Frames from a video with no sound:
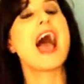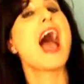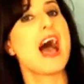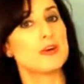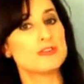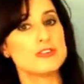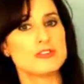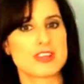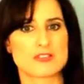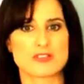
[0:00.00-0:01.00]
How do you
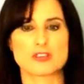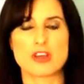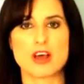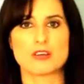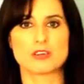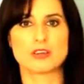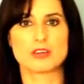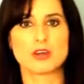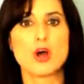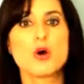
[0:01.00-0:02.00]
test the child?
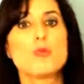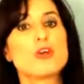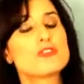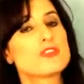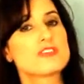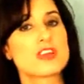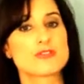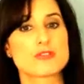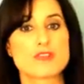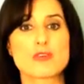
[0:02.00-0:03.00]
What do the
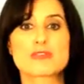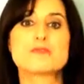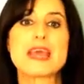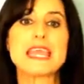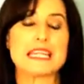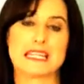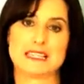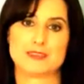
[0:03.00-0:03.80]
test results mean?